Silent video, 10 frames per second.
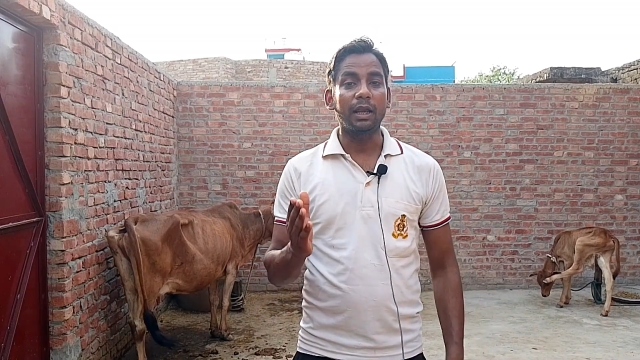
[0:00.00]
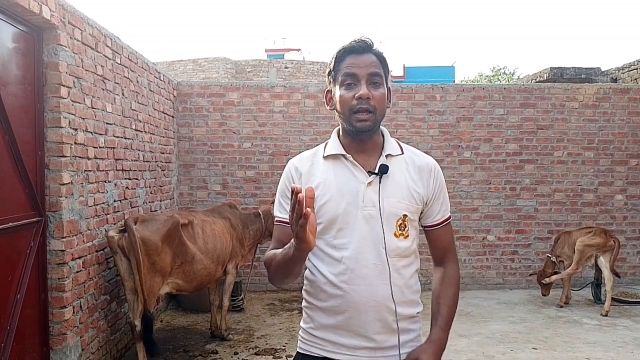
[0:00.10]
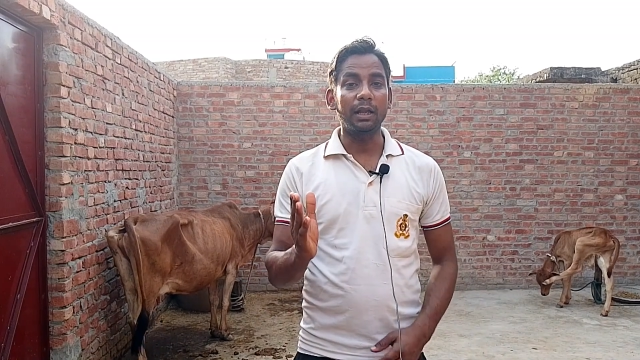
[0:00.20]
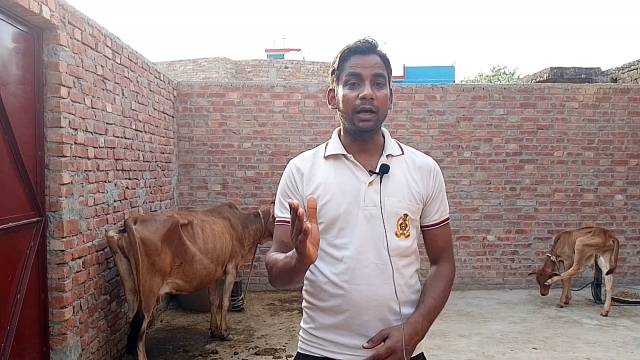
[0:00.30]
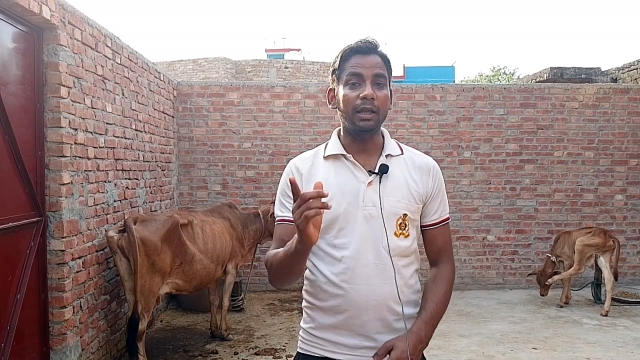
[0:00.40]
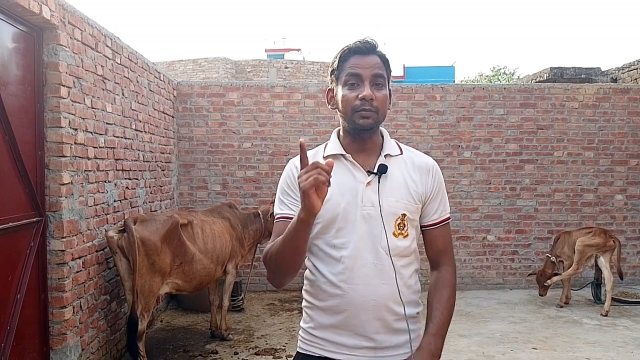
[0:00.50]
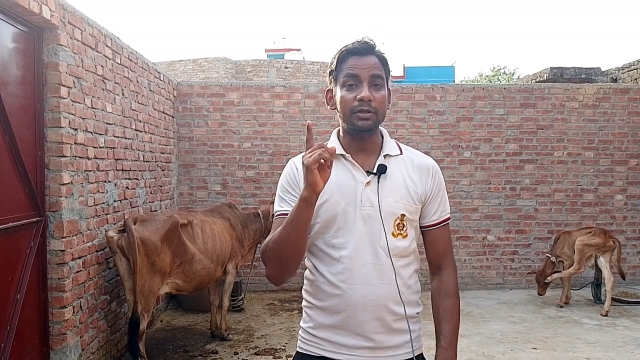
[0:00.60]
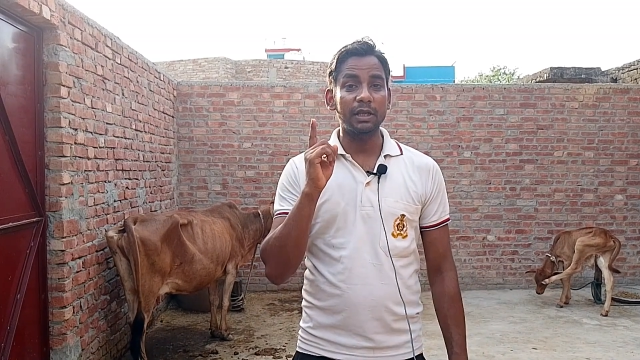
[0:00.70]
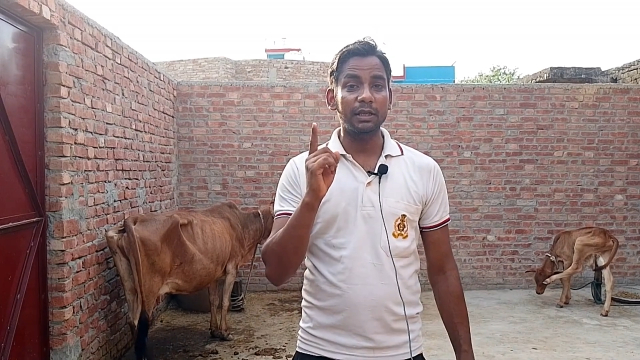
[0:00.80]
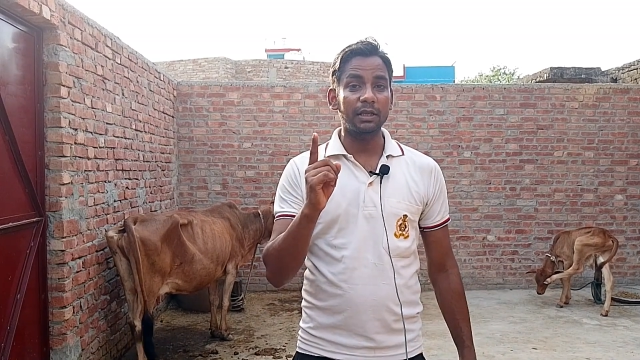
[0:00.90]
and I
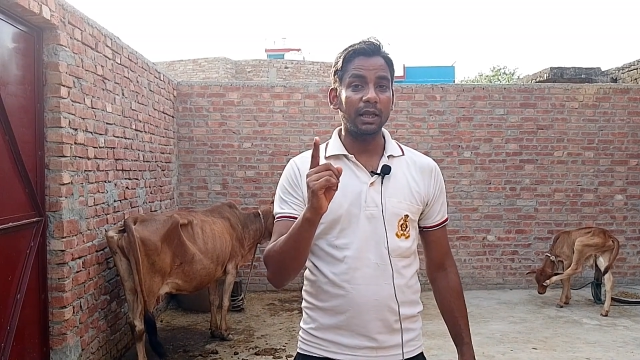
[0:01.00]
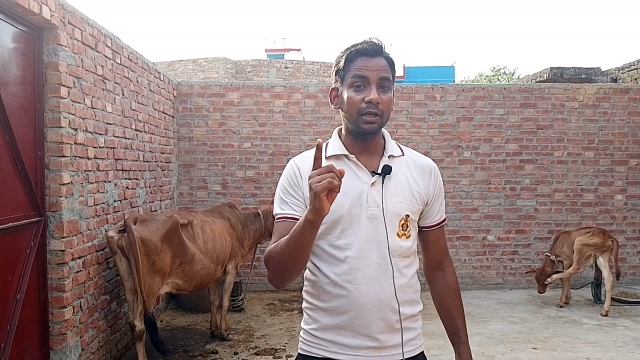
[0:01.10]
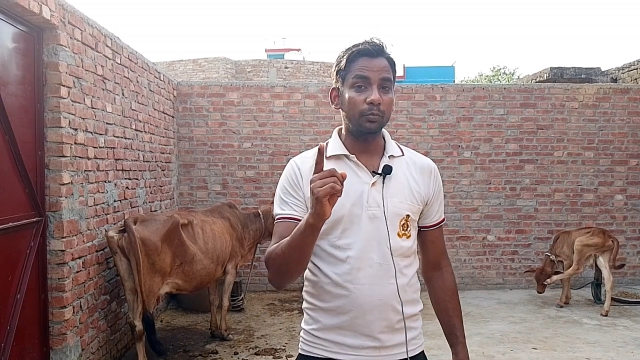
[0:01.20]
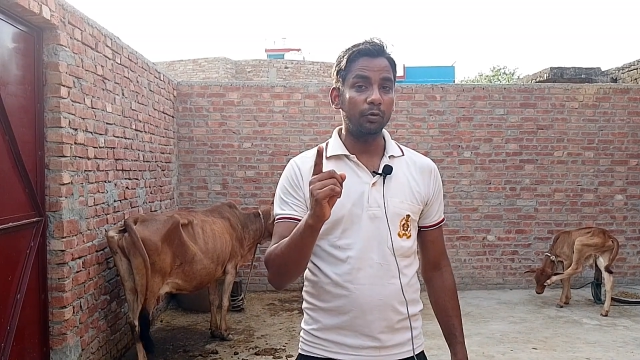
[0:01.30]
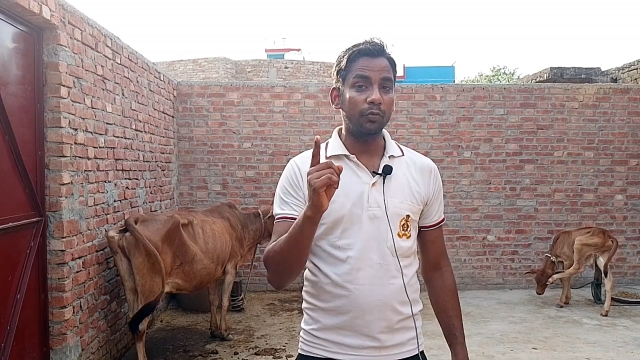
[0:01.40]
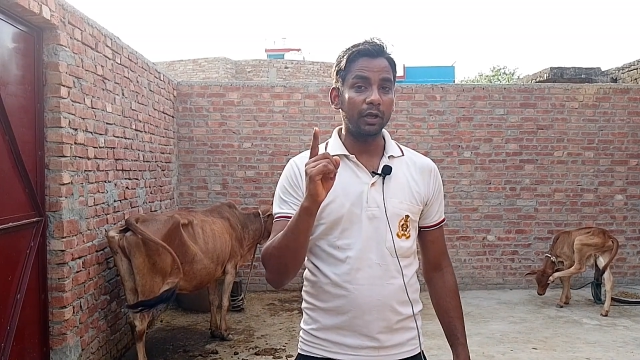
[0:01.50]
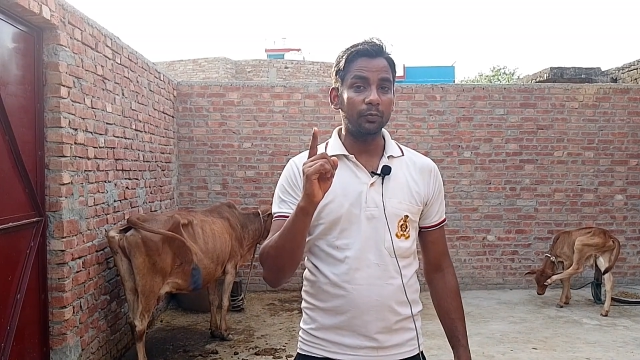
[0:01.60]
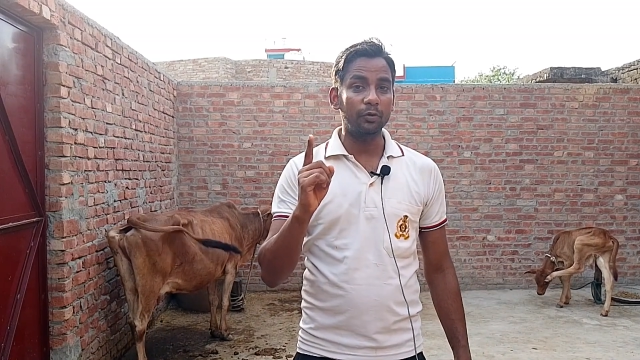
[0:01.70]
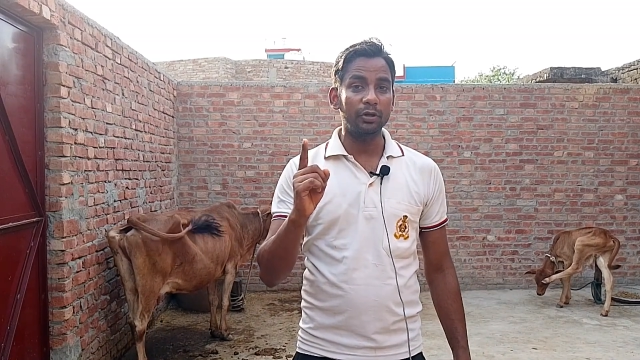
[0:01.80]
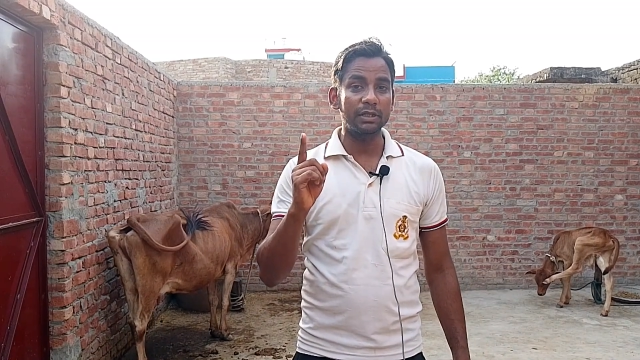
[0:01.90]
am saying that
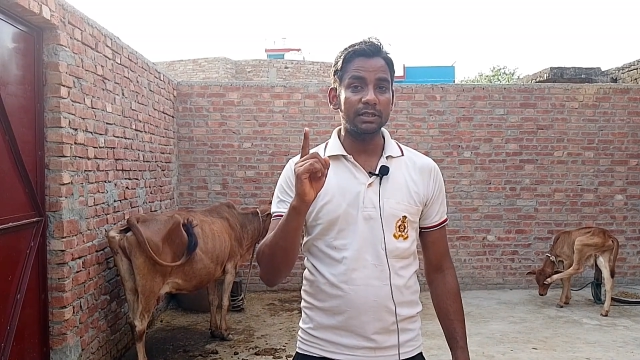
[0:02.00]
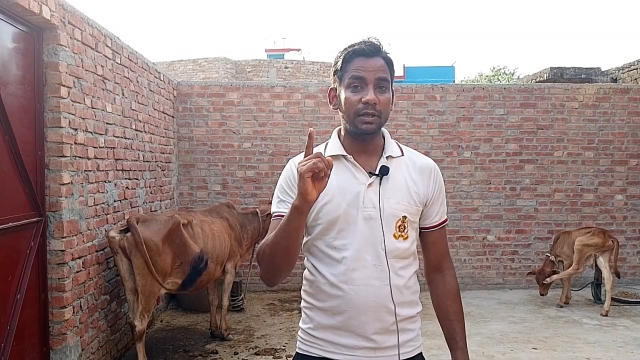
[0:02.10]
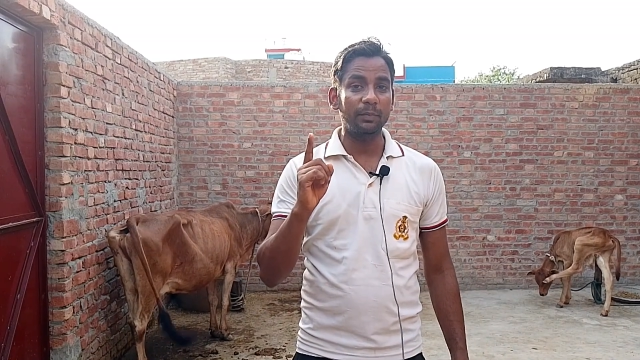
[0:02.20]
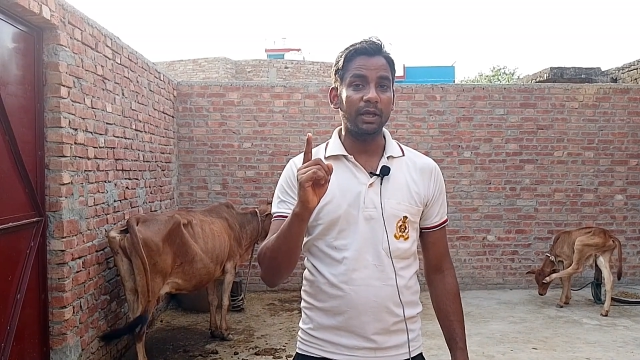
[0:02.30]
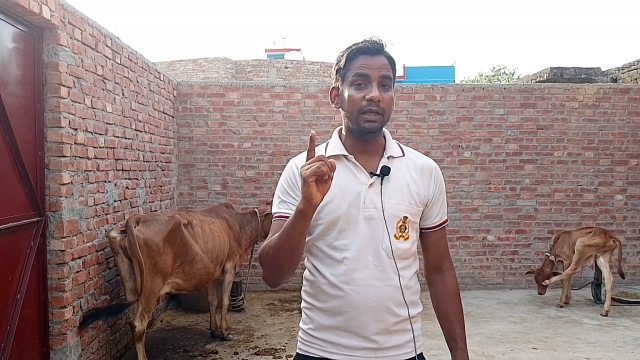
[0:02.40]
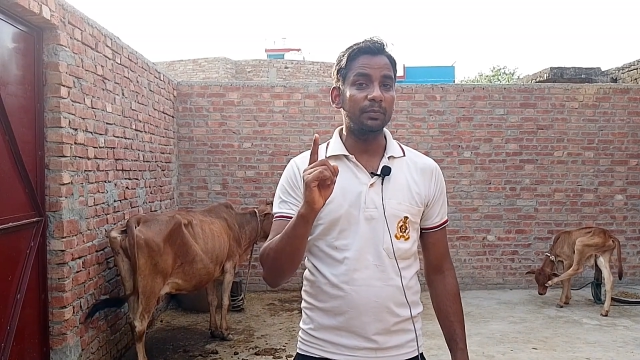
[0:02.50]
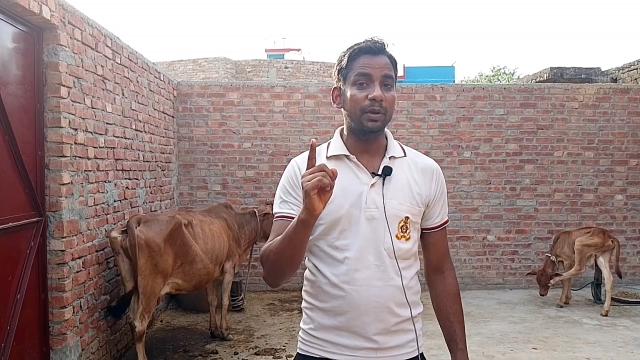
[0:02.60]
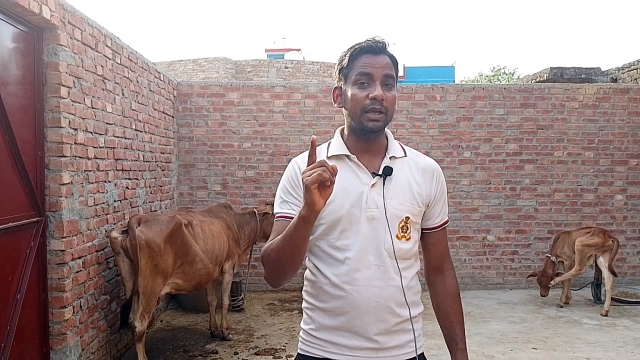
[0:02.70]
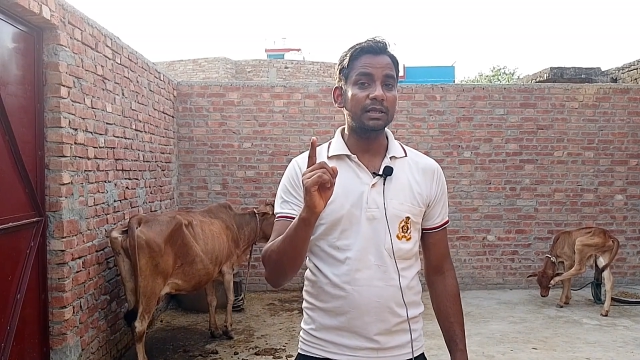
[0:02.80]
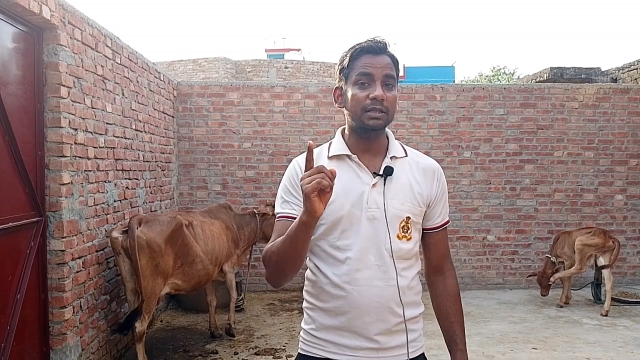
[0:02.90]
mobile phone is the very
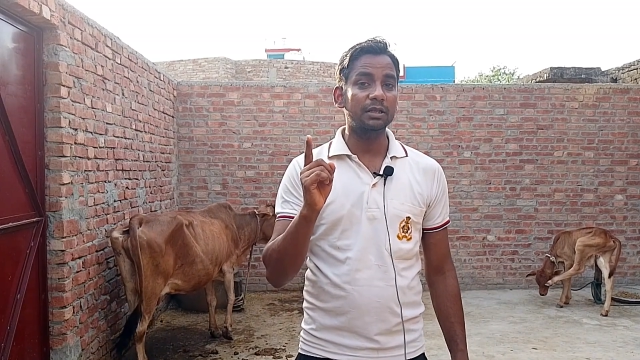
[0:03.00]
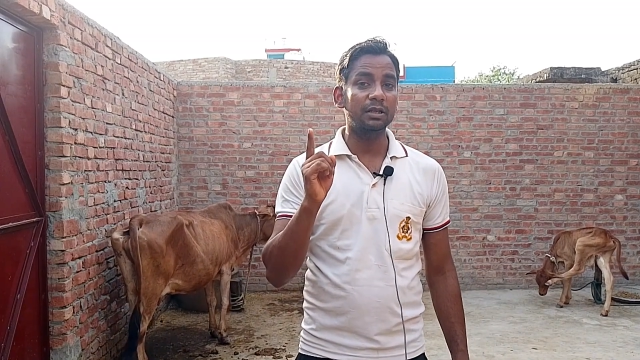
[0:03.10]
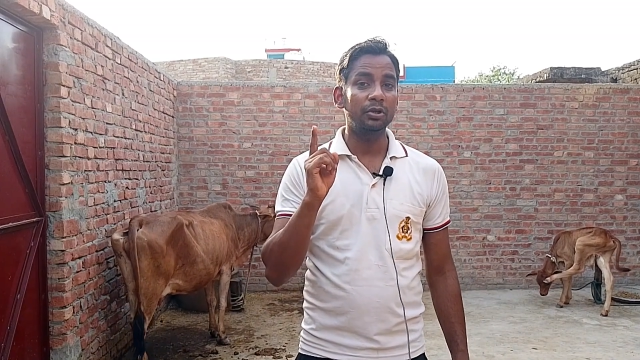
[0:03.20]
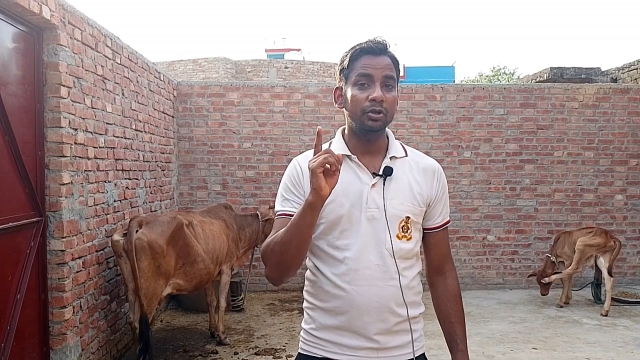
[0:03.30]
best